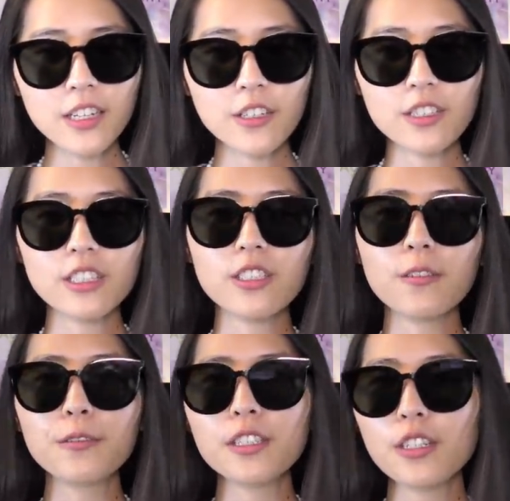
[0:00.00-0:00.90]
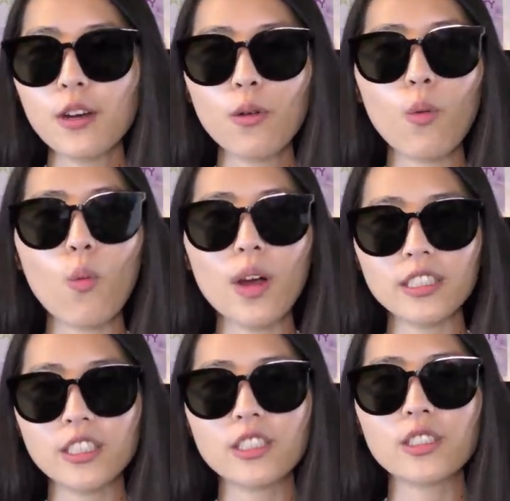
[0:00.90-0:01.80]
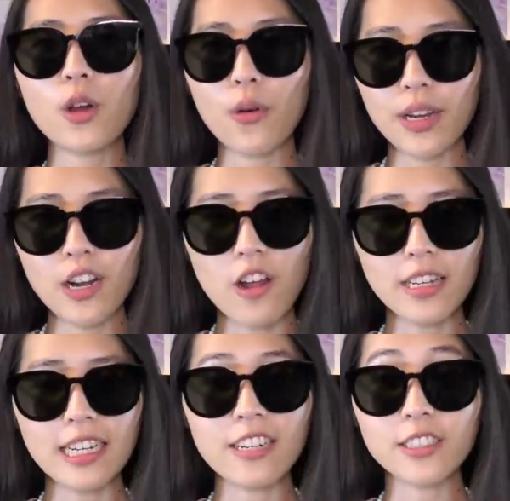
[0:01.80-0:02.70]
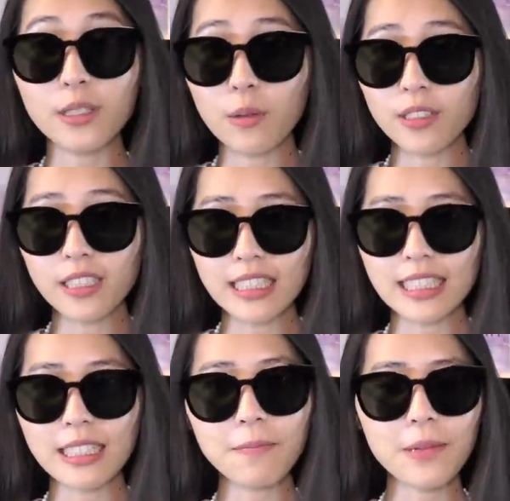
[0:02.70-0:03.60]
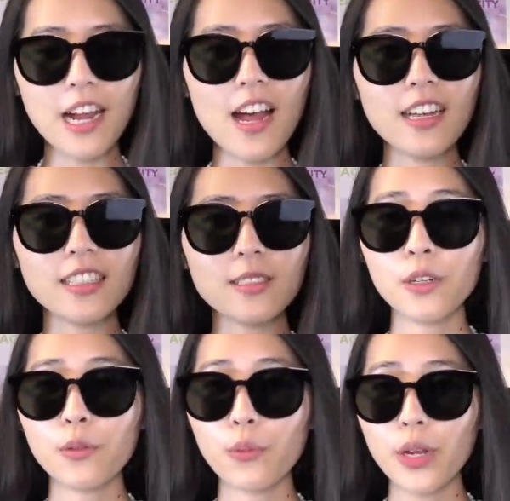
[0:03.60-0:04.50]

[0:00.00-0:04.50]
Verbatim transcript: You deserve to know what's going on in our solar system because